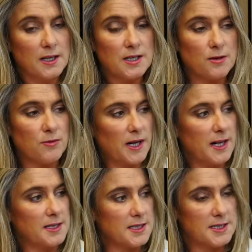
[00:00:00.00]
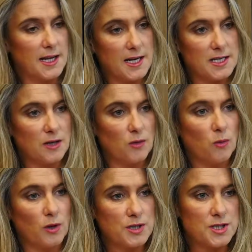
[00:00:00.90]
So really understanding
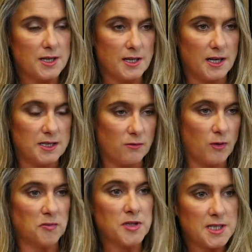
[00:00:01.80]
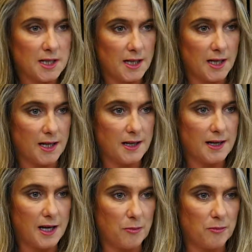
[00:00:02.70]
what the needs of one particular
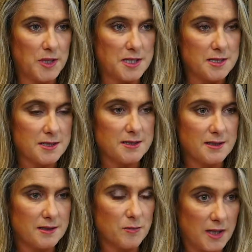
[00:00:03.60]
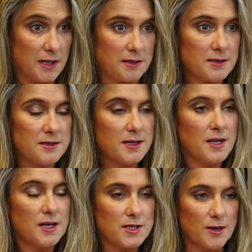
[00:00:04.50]
business is,
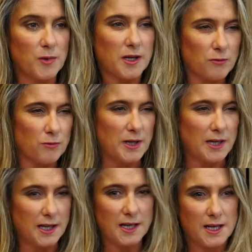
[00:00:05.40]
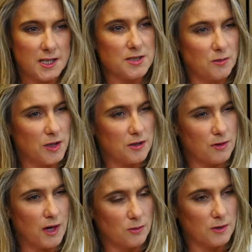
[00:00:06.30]
so that we can really connect them with the
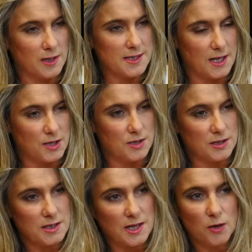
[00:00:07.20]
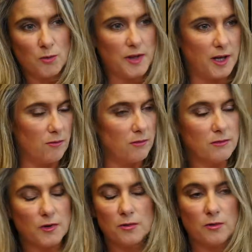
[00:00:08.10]
right organisations to help them
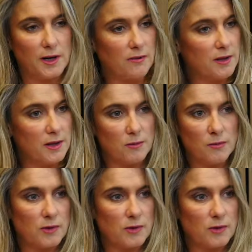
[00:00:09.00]
with whatever they're